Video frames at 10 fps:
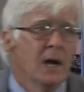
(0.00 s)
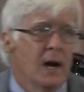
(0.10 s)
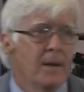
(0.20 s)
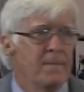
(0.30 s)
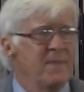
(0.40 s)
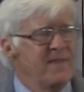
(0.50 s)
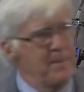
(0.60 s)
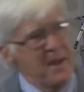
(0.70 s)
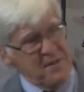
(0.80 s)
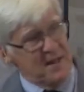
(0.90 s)
Um,
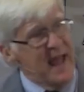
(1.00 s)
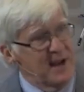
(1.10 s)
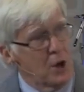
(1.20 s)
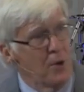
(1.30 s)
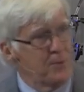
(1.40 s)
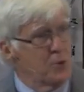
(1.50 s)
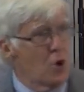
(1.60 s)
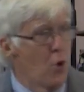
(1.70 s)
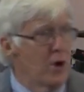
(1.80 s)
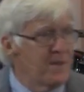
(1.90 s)
they basically had to go through
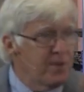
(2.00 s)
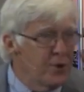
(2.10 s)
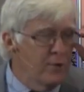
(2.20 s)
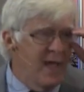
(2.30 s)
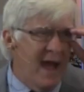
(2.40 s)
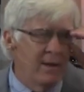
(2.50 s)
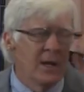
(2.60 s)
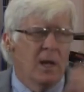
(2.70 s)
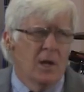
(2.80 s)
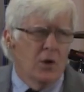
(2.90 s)
Corinth to do that.
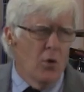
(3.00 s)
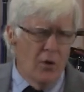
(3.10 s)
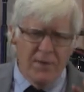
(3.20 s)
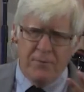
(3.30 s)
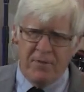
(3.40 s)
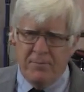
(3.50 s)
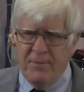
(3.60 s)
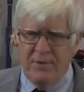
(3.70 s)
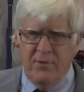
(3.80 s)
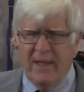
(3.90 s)
Corinth was
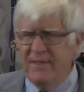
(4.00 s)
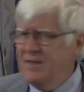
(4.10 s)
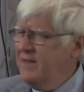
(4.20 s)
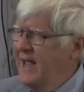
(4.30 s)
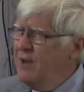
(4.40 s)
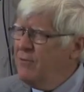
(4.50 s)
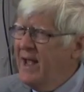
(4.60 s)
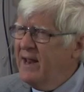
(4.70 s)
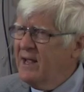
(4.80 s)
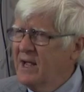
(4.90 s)
between, is it
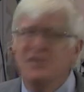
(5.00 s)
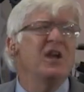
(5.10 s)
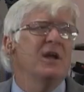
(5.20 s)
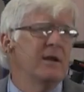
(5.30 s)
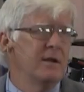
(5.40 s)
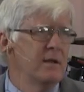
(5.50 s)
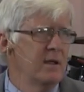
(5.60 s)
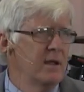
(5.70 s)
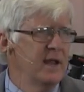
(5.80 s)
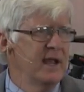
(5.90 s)
Adriatic, Aegean,
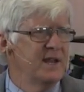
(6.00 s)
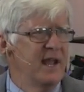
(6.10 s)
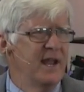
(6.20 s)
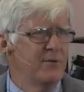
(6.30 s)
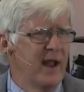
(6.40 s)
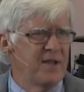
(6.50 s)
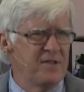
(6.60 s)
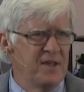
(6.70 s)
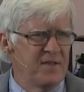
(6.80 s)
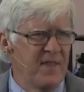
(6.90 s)
and Adriatic
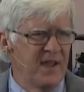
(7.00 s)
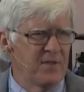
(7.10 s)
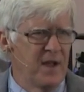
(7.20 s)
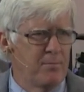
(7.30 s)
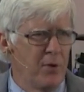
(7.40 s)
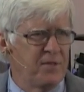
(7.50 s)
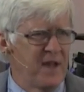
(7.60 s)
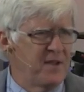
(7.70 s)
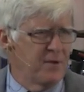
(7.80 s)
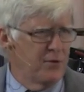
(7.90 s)
Seas, I think it's on both
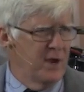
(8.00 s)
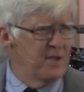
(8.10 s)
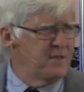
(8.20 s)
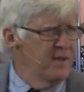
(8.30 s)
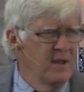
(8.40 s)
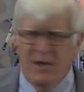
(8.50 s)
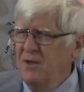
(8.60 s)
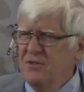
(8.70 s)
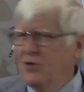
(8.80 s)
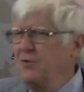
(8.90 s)
sides of Greece.
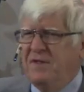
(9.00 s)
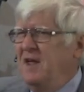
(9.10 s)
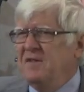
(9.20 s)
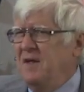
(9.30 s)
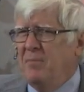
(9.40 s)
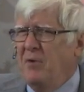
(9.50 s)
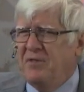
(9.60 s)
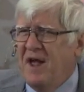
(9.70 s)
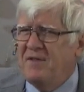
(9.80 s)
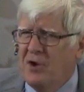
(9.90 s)
Two seas on
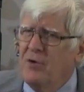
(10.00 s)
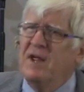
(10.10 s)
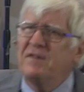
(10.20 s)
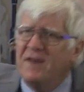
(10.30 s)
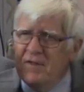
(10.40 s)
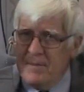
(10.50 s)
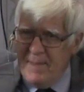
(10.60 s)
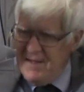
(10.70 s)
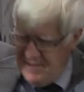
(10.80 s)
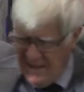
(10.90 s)
both sides of Greece, and it's a,
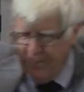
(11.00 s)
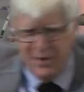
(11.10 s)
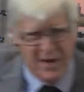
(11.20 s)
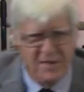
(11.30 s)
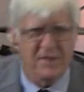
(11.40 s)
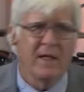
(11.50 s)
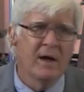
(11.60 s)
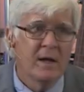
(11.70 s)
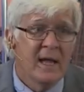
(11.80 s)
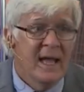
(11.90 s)
basically a
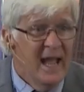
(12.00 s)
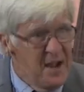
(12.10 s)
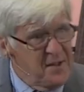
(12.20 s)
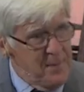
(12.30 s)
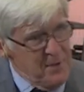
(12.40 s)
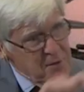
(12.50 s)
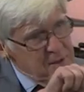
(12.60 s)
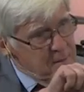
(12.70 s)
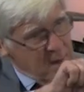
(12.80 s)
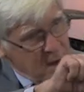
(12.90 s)
peninsula, except there's a,